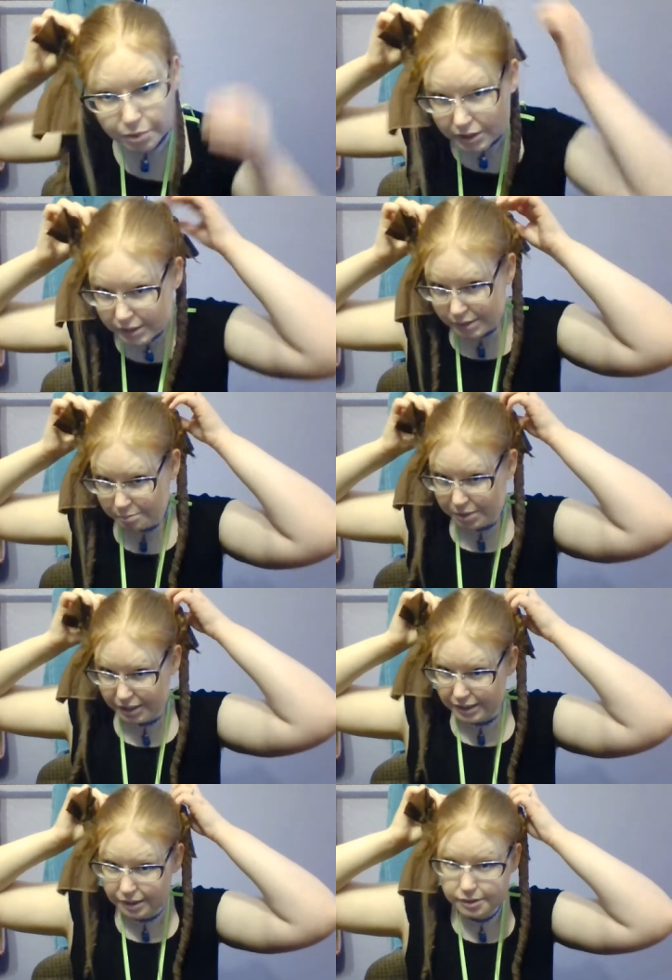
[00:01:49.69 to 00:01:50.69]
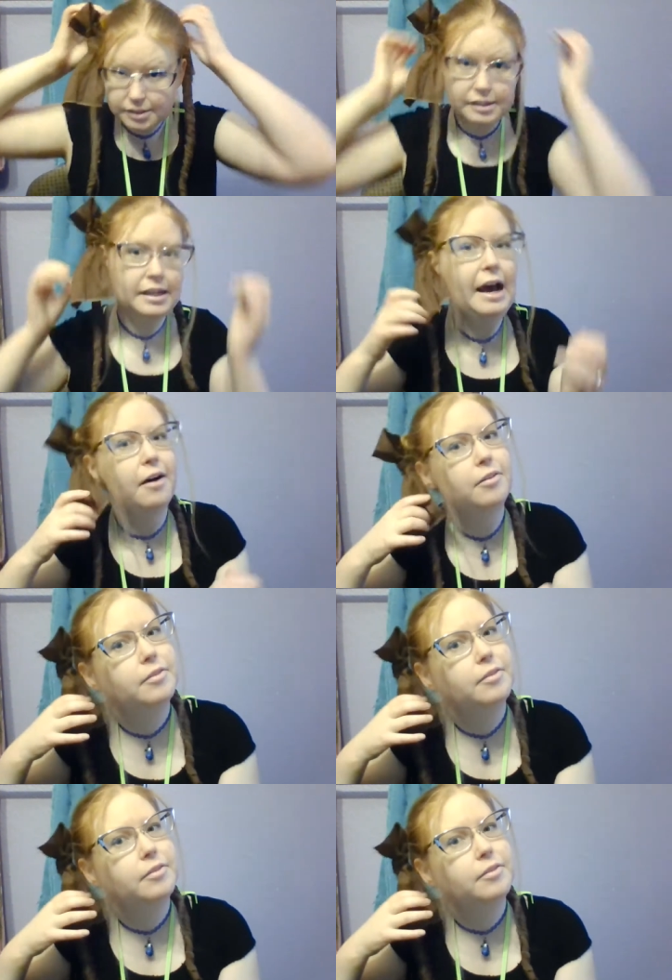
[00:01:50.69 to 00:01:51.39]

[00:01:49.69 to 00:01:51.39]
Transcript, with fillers: put these in pigtails. Now,